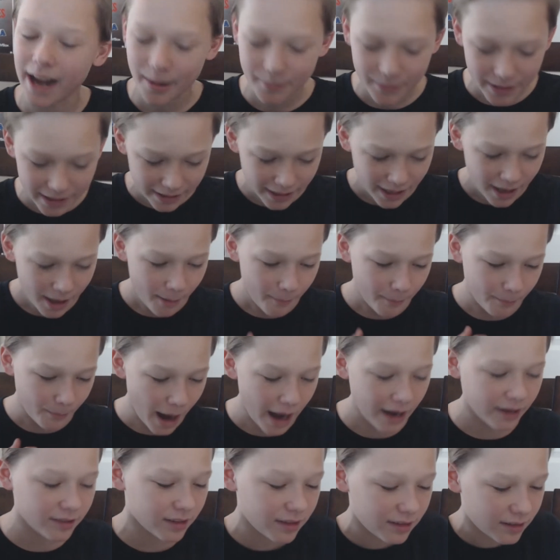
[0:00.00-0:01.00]
I mean,
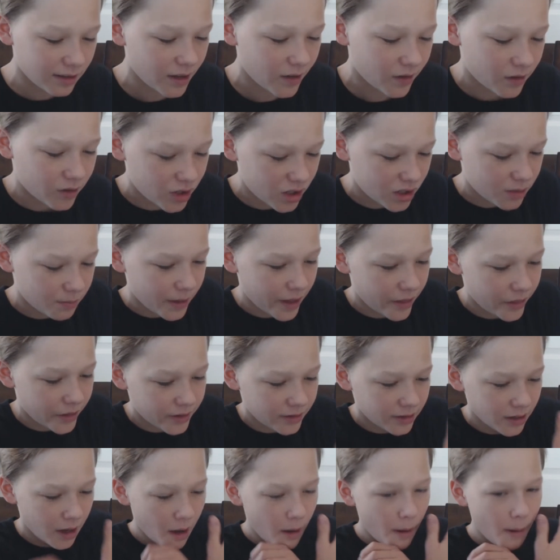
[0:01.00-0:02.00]
Maxis has just been
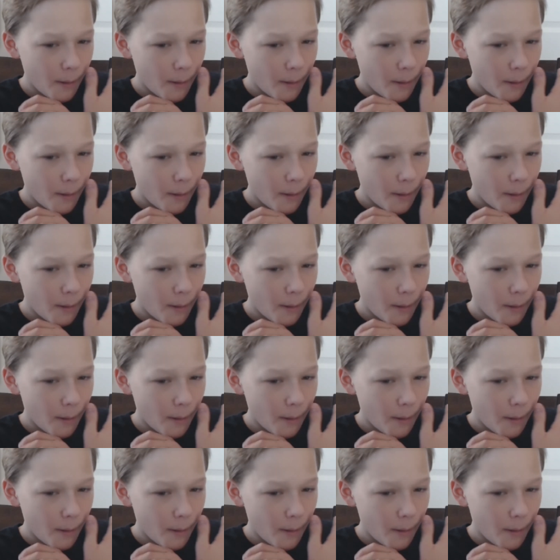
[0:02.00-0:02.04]
this